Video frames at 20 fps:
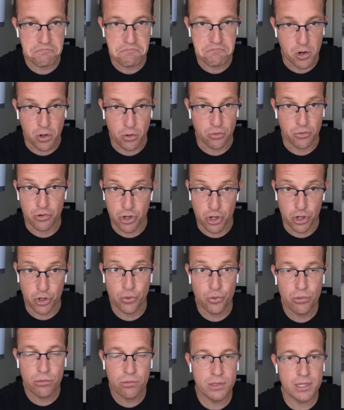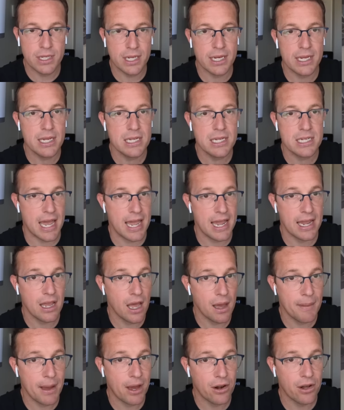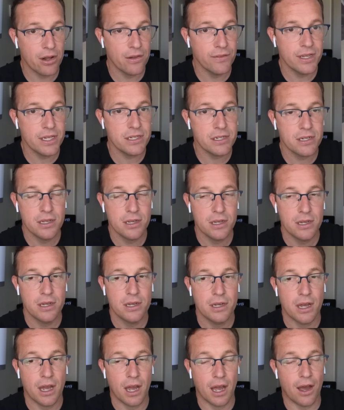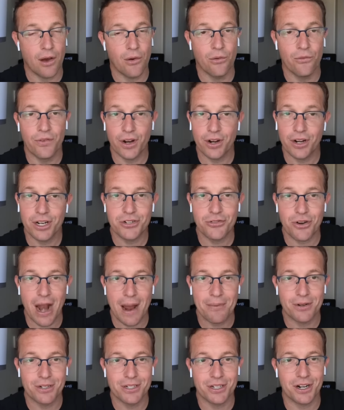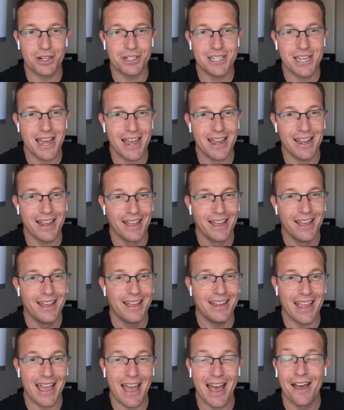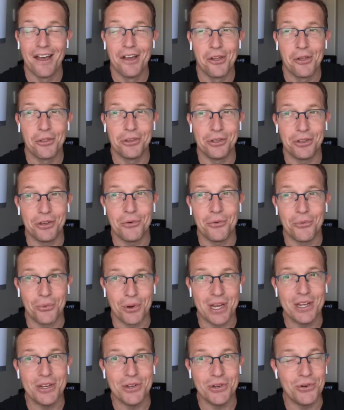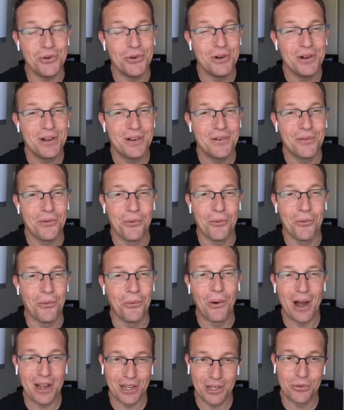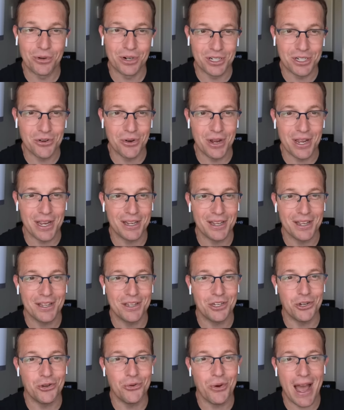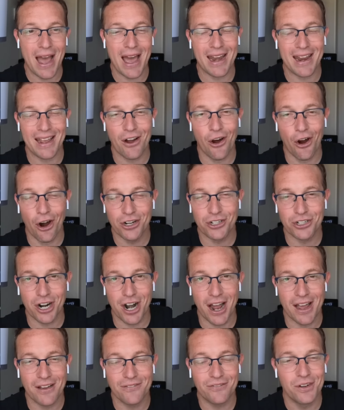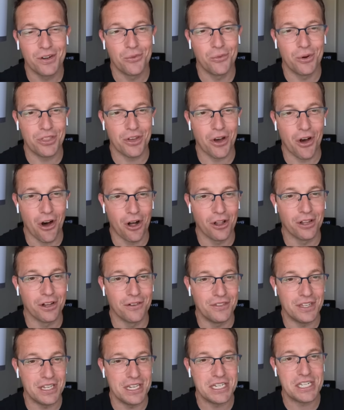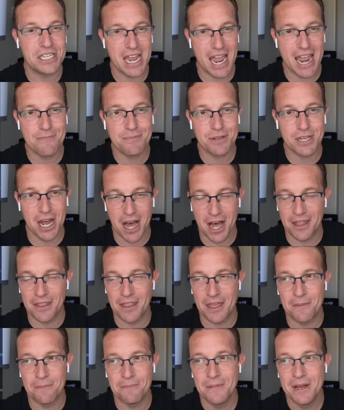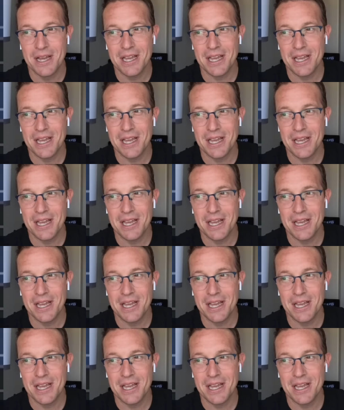who knew Diddy saying about all of this? Various rappers are saying, yeah, we knew what you were doing. You had a hard drive with all of these tapes on them